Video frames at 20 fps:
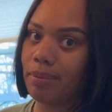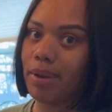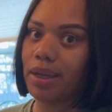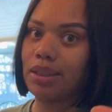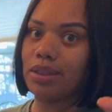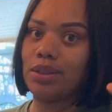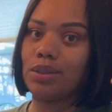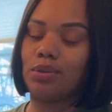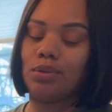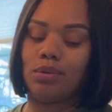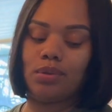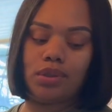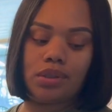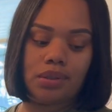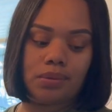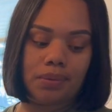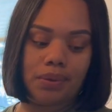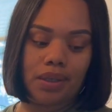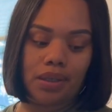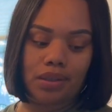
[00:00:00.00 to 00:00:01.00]
back to school this
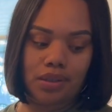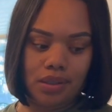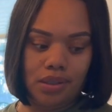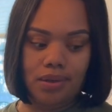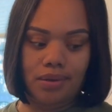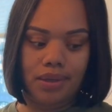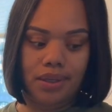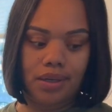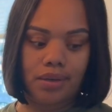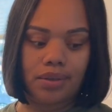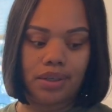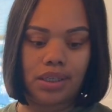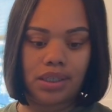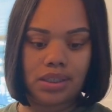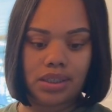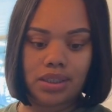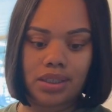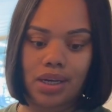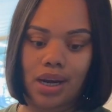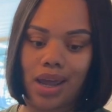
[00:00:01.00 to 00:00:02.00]
week, so he gonna
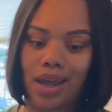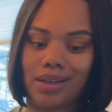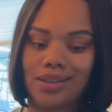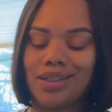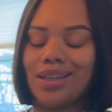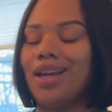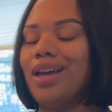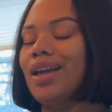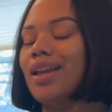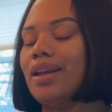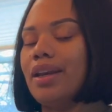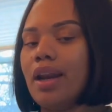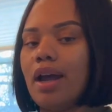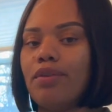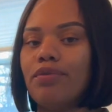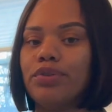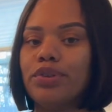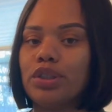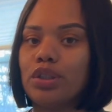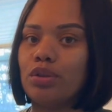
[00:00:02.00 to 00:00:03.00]
need snacks.
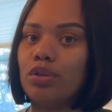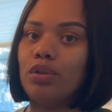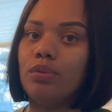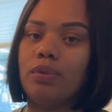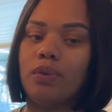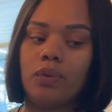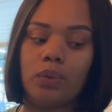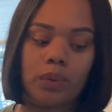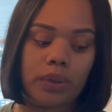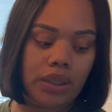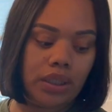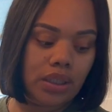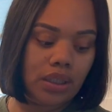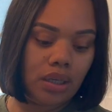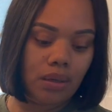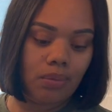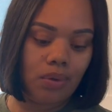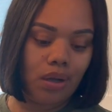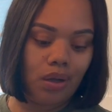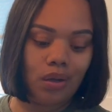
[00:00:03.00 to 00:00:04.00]
Not for school, but when he
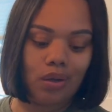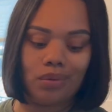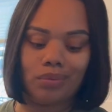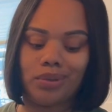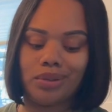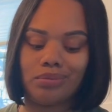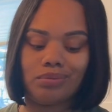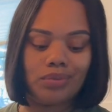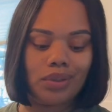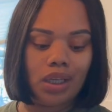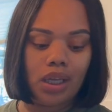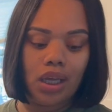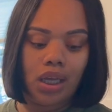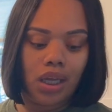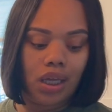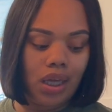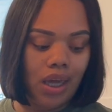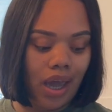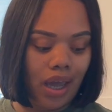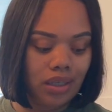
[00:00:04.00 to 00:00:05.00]
come home. And
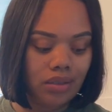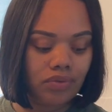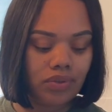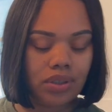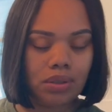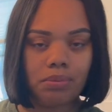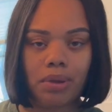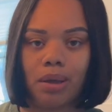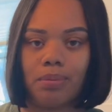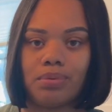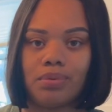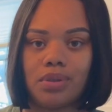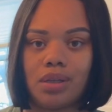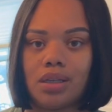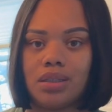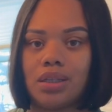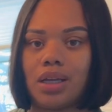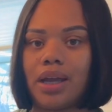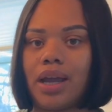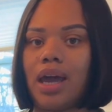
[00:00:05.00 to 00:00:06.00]
he asked for some
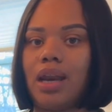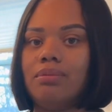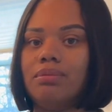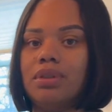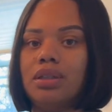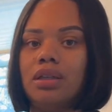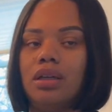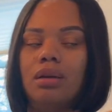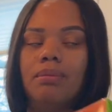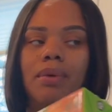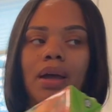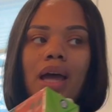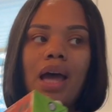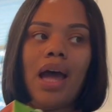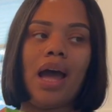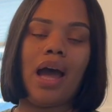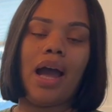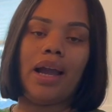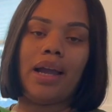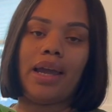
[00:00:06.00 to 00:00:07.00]
applesauce, I got him some.
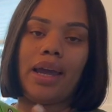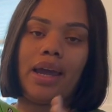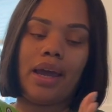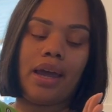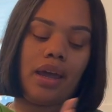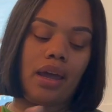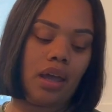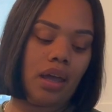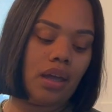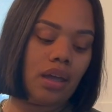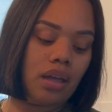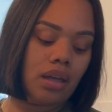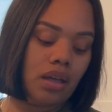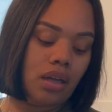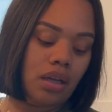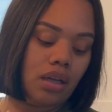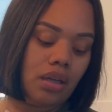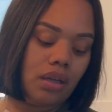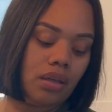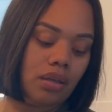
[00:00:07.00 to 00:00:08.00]
I got
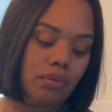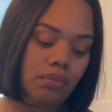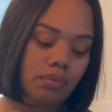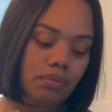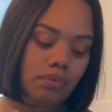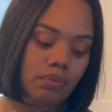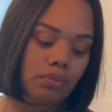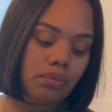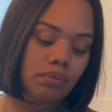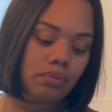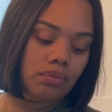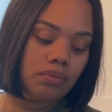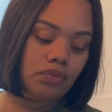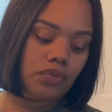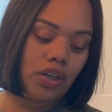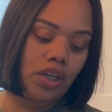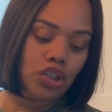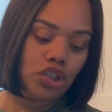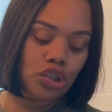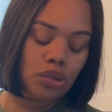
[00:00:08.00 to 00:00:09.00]
um,
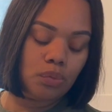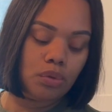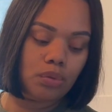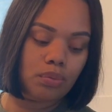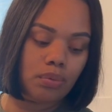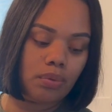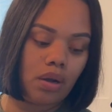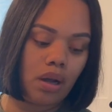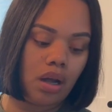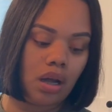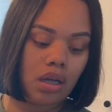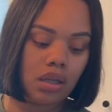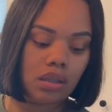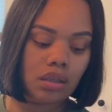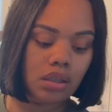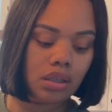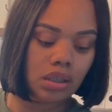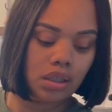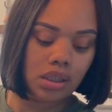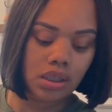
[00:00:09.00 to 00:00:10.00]
vegetable
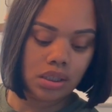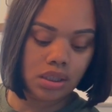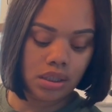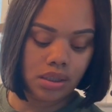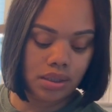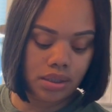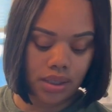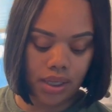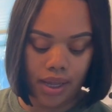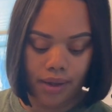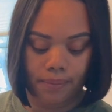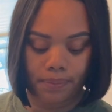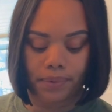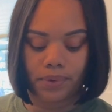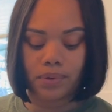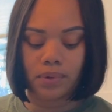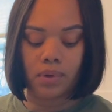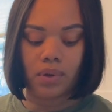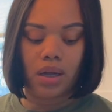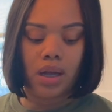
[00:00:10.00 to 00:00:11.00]
broth. It's a
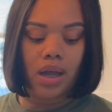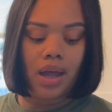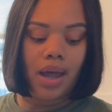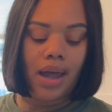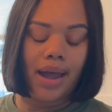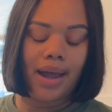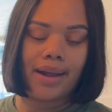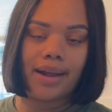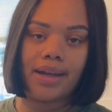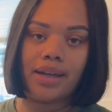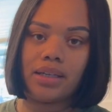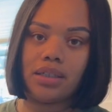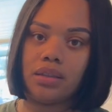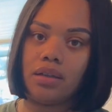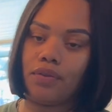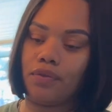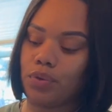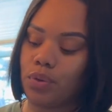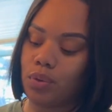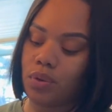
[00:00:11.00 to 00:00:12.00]
staple. I got
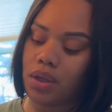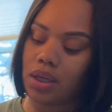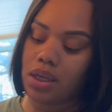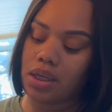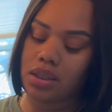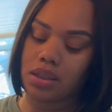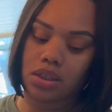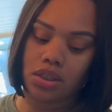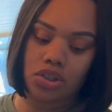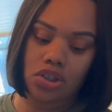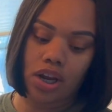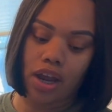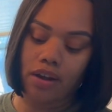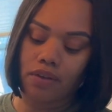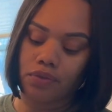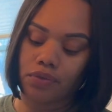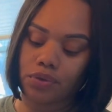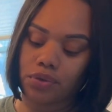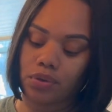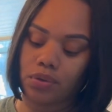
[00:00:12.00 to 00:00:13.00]
a few cans of
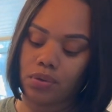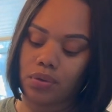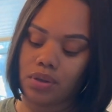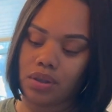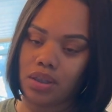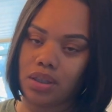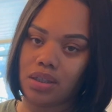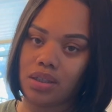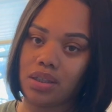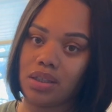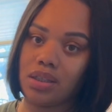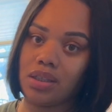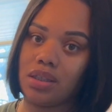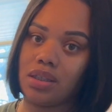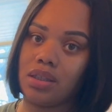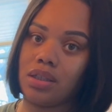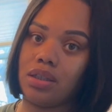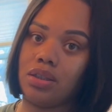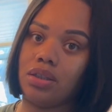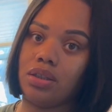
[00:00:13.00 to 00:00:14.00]
jackfruit. This is
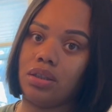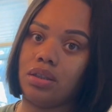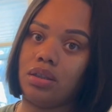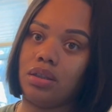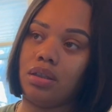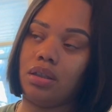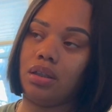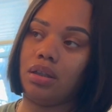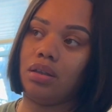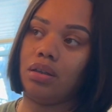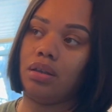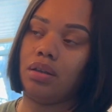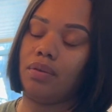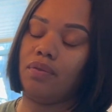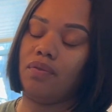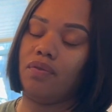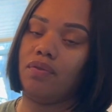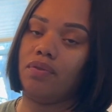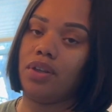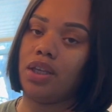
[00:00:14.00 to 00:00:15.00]
such a good
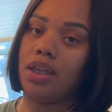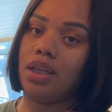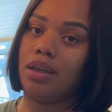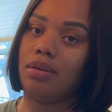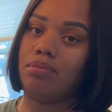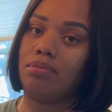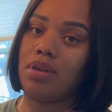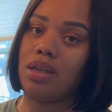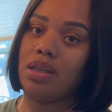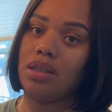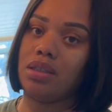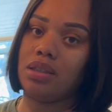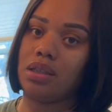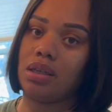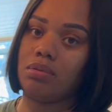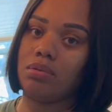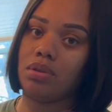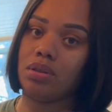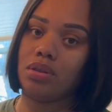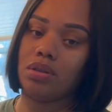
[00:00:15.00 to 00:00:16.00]
vegan meat
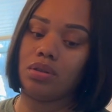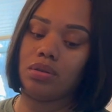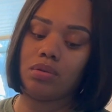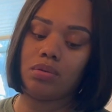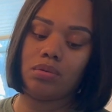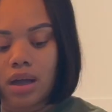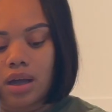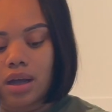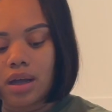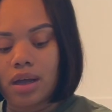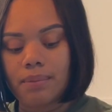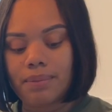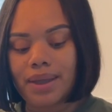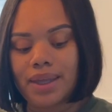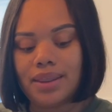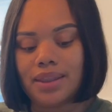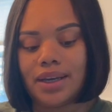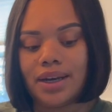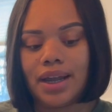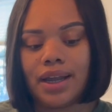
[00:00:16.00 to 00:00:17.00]
substitute. Um,
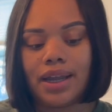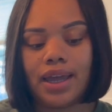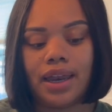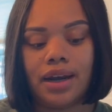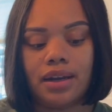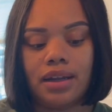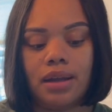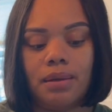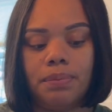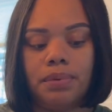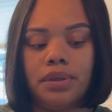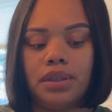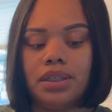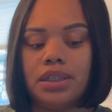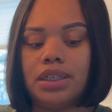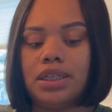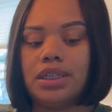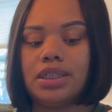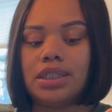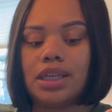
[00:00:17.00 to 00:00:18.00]
and then I got a couple of
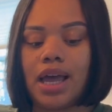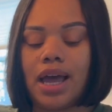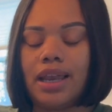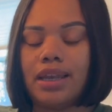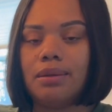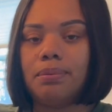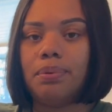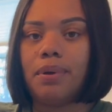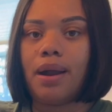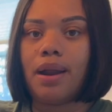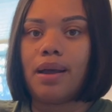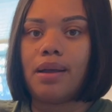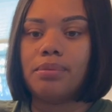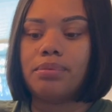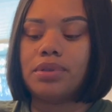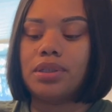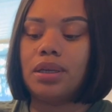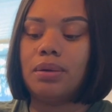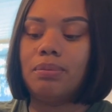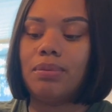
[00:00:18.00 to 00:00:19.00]
these
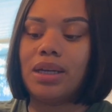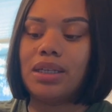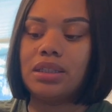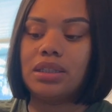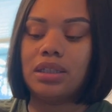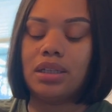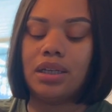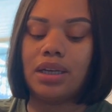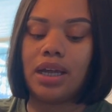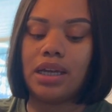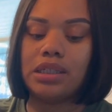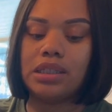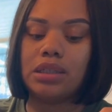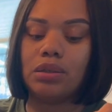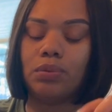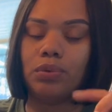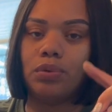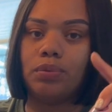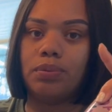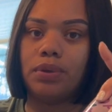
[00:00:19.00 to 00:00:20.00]
Olipops. My son likes the
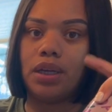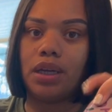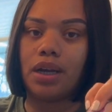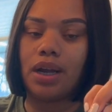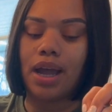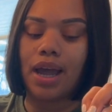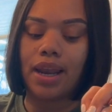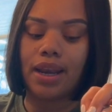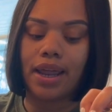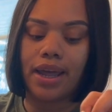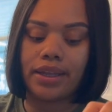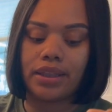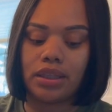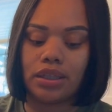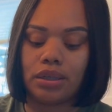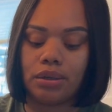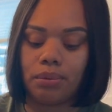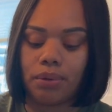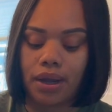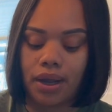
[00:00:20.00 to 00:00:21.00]
root beer. I like the
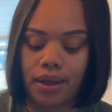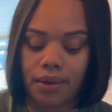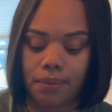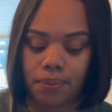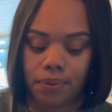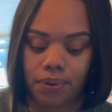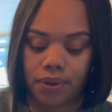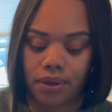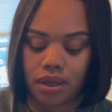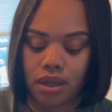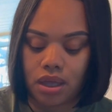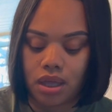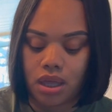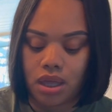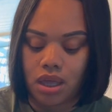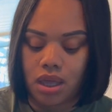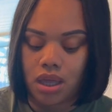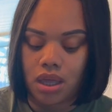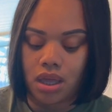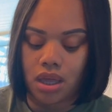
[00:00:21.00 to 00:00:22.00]
grape.
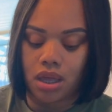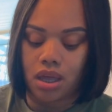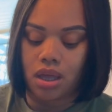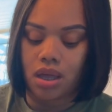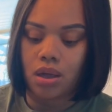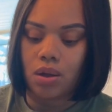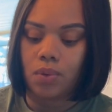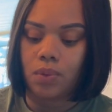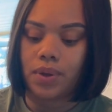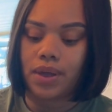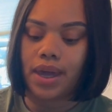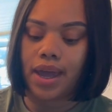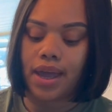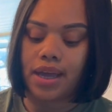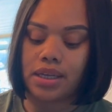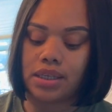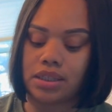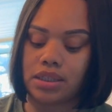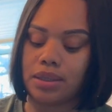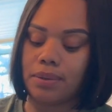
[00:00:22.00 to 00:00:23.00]
We
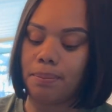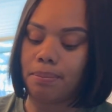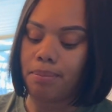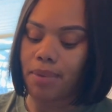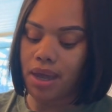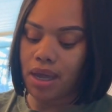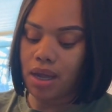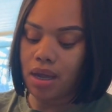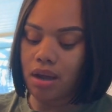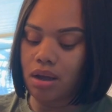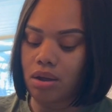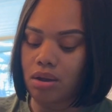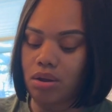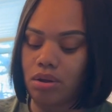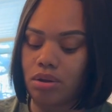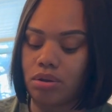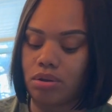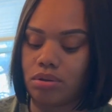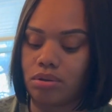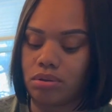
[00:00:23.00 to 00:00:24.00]
got some
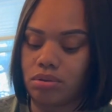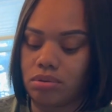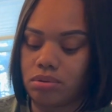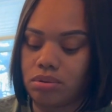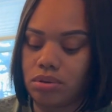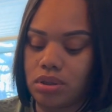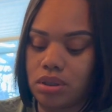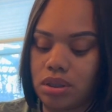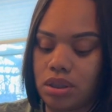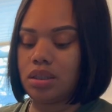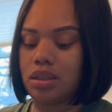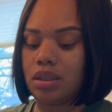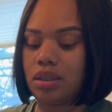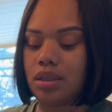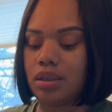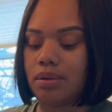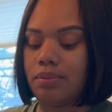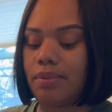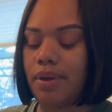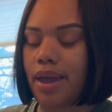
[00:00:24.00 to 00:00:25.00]
mangoes,
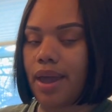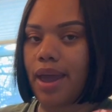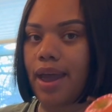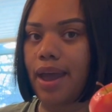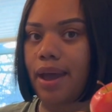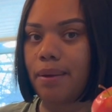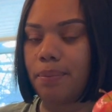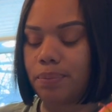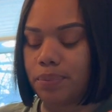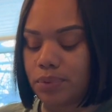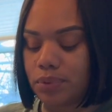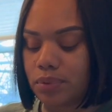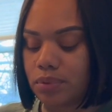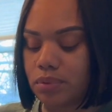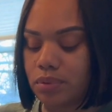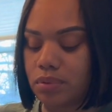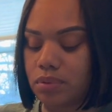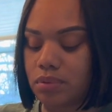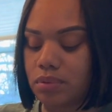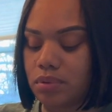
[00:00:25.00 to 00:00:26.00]
some
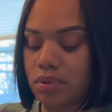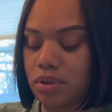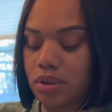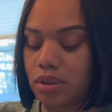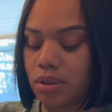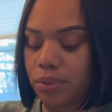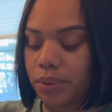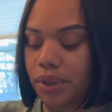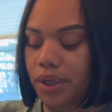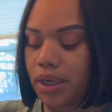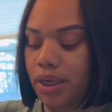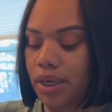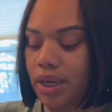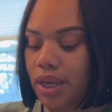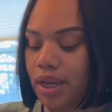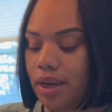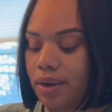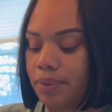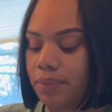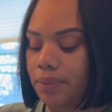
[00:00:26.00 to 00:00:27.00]
apples, green
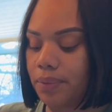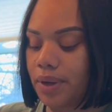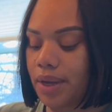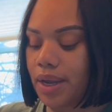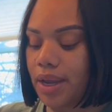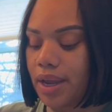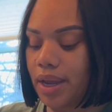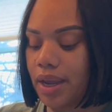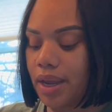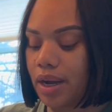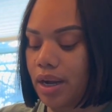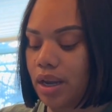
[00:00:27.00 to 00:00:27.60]
and red